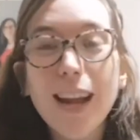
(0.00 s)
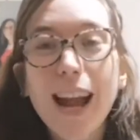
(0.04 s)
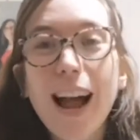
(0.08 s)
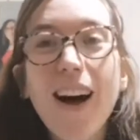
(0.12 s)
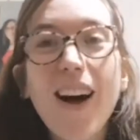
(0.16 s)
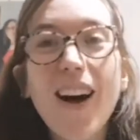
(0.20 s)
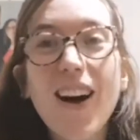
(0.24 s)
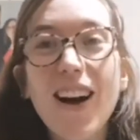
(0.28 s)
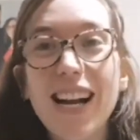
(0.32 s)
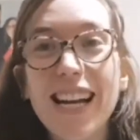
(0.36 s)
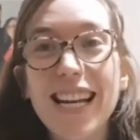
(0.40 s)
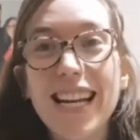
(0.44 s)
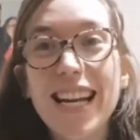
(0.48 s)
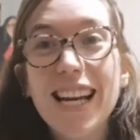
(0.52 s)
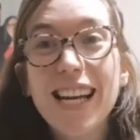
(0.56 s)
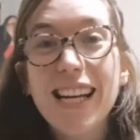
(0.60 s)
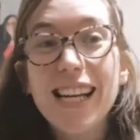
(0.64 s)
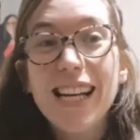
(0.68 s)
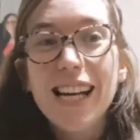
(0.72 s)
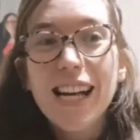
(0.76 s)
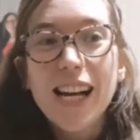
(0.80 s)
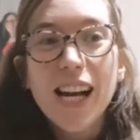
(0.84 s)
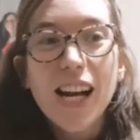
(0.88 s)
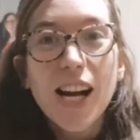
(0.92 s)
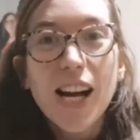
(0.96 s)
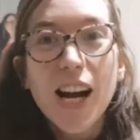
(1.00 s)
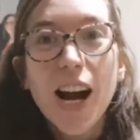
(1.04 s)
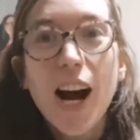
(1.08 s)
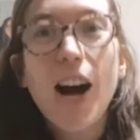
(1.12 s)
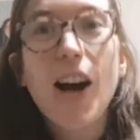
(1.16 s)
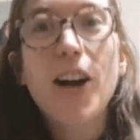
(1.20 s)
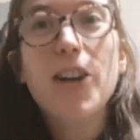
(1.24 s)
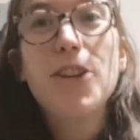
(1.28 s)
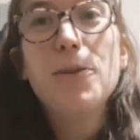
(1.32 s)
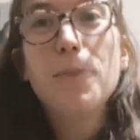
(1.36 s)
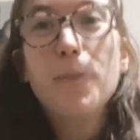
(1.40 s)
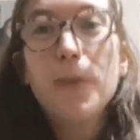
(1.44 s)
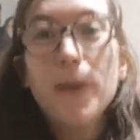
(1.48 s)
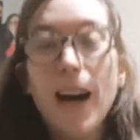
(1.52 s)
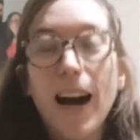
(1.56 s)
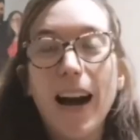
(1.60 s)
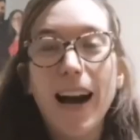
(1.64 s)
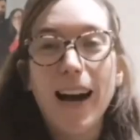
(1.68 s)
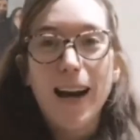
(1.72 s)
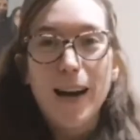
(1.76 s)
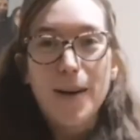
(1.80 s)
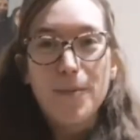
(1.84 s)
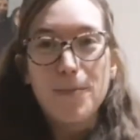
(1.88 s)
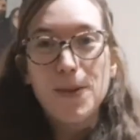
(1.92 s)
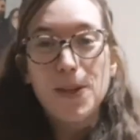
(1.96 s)
I hope
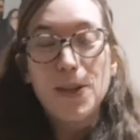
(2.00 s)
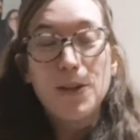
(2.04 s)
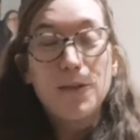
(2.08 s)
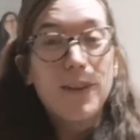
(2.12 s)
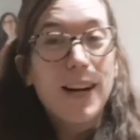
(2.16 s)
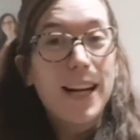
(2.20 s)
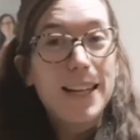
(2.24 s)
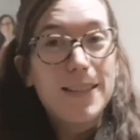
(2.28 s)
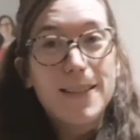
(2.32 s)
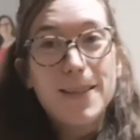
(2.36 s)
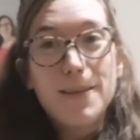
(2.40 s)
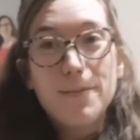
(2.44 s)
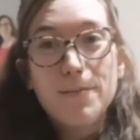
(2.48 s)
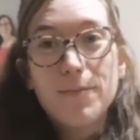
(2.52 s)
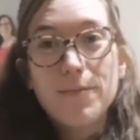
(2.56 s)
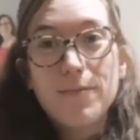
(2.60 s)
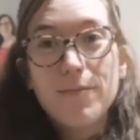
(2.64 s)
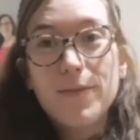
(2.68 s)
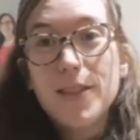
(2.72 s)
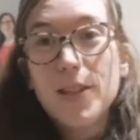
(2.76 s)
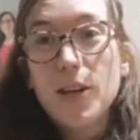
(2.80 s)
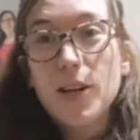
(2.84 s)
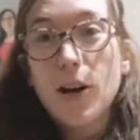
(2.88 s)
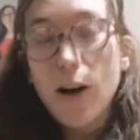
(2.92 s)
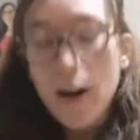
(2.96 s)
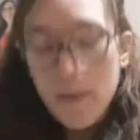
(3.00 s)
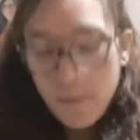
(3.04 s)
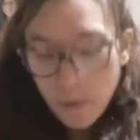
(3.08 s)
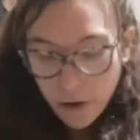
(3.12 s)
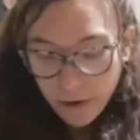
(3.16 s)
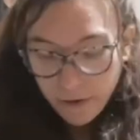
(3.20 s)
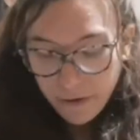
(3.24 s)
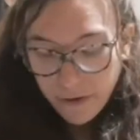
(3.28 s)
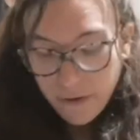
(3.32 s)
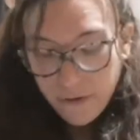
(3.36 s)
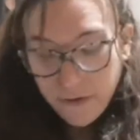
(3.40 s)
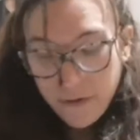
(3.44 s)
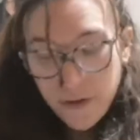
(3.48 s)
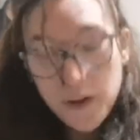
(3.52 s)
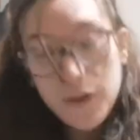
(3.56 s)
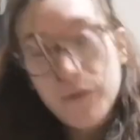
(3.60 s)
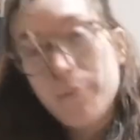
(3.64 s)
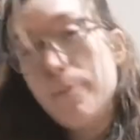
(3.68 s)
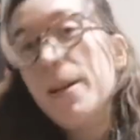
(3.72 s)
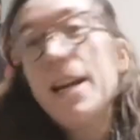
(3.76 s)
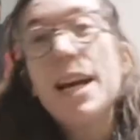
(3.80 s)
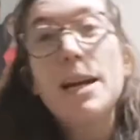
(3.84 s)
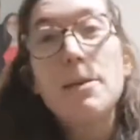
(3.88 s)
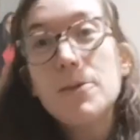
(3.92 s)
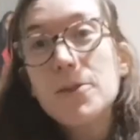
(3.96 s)
you've had some time off if you've
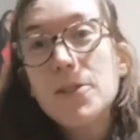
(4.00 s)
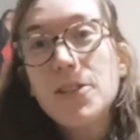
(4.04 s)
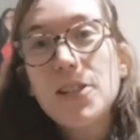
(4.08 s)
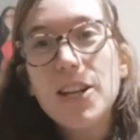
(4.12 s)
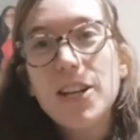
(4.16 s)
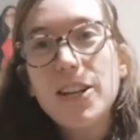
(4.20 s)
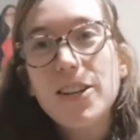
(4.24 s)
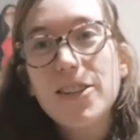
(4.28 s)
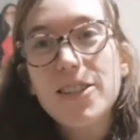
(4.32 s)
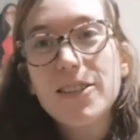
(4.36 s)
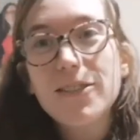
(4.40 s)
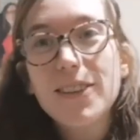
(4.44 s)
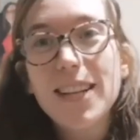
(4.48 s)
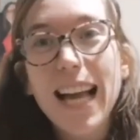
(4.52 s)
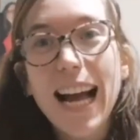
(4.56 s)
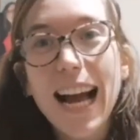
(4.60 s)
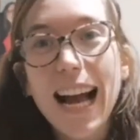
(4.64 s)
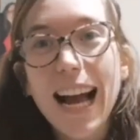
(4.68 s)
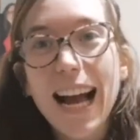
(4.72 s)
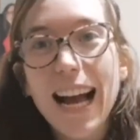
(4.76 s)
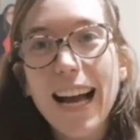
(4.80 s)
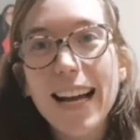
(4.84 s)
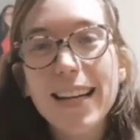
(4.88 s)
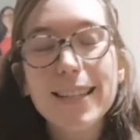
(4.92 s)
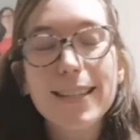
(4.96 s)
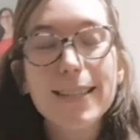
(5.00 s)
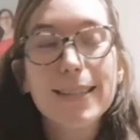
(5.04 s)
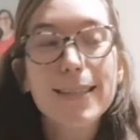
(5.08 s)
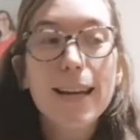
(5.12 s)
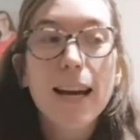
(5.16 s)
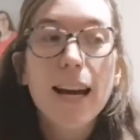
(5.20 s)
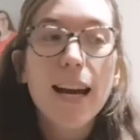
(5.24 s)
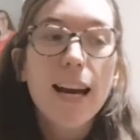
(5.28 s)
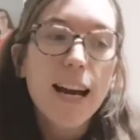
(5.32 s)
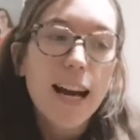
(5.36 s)
been able to relax.